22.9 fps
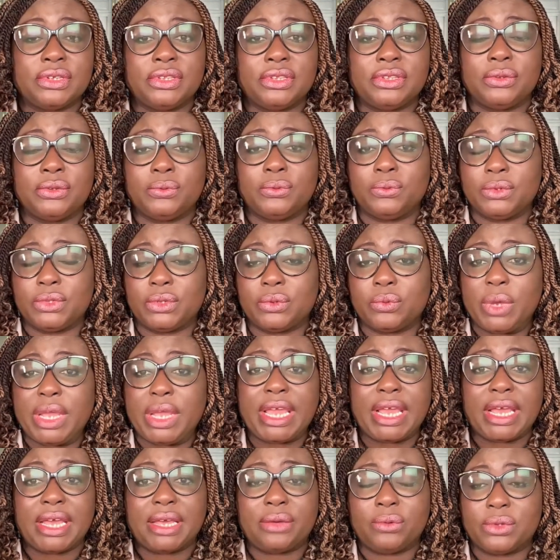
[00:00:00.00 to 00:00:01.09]
the
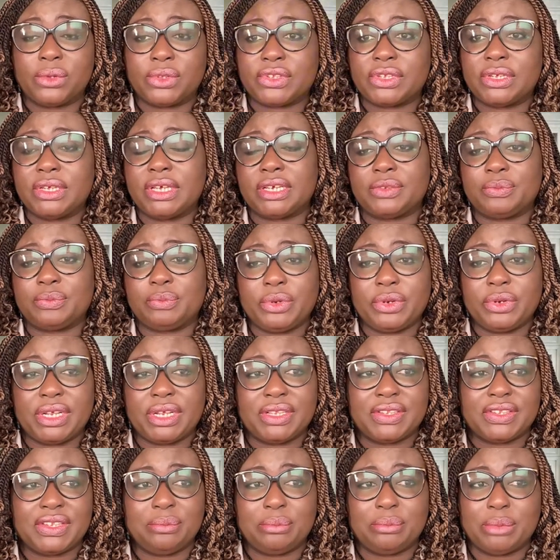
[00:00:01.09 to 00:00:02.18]
way I was
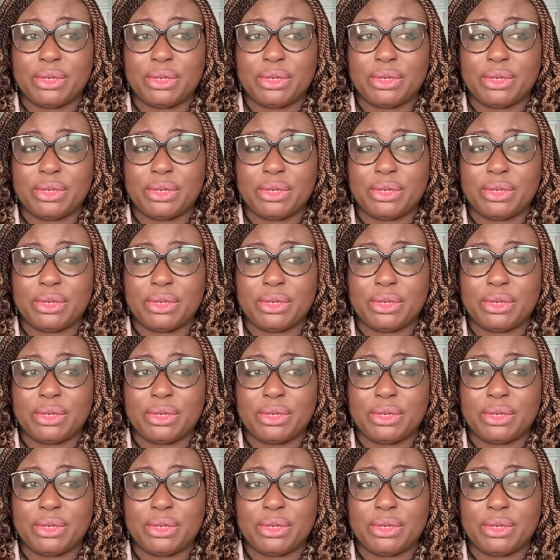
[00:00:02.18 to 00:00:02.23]
experiencing